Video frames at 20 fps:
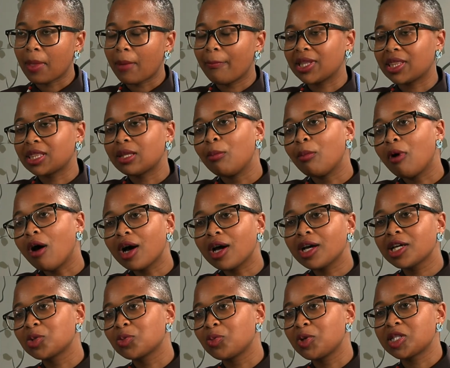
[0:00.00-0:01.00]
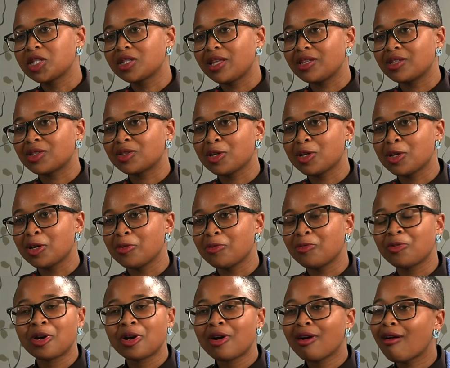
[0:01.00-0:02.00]
But the market which they serve
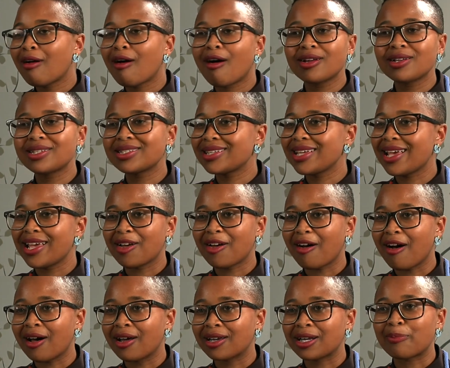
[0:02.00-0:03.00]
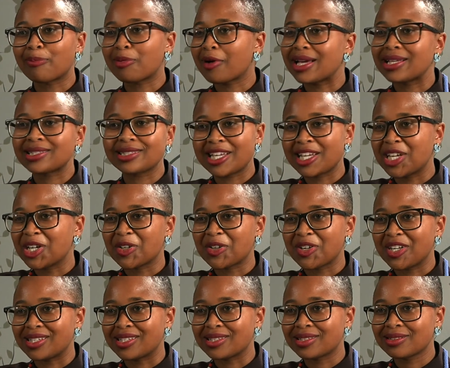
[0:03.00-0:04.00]
can't take on a price
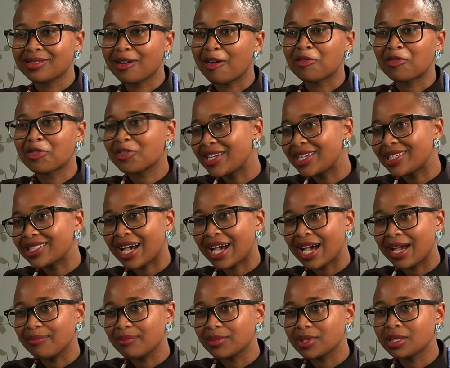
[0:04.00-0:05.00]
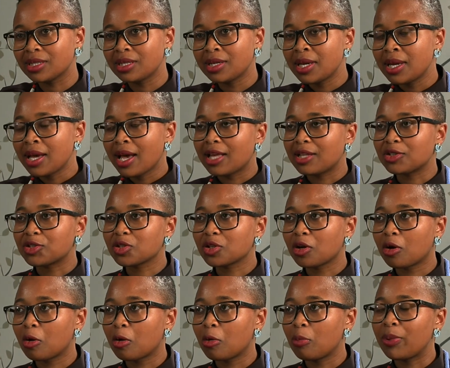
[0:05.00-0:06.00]
increase of 3 times. And
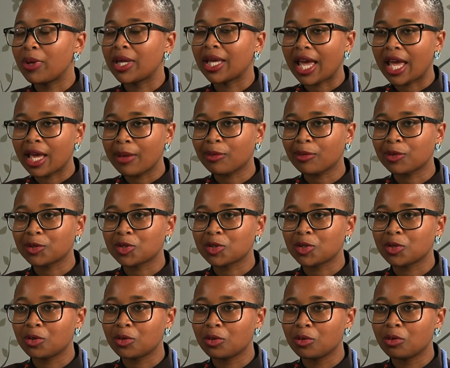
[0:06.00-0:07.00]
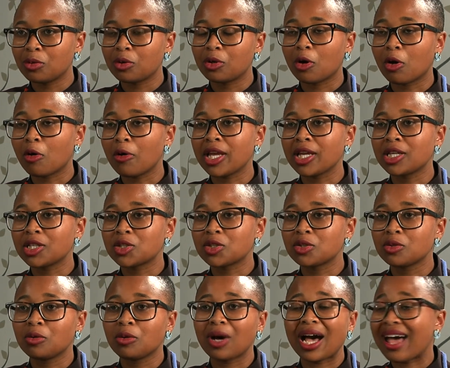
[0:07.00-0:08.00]
so being able to go
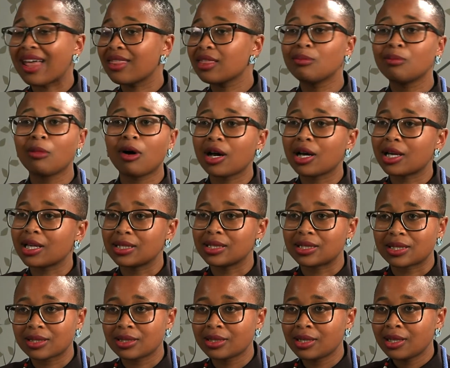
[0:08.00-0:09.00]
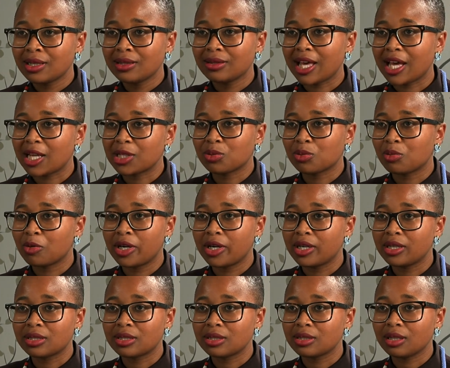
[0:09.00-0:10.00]
into other markets that
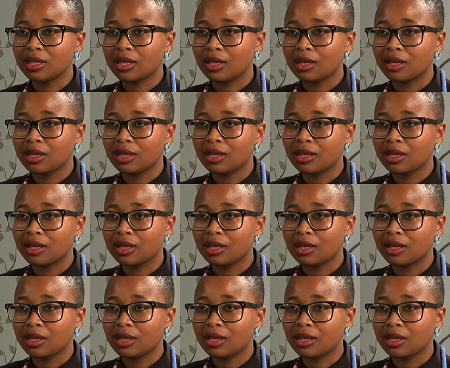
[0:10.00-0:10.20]
weren't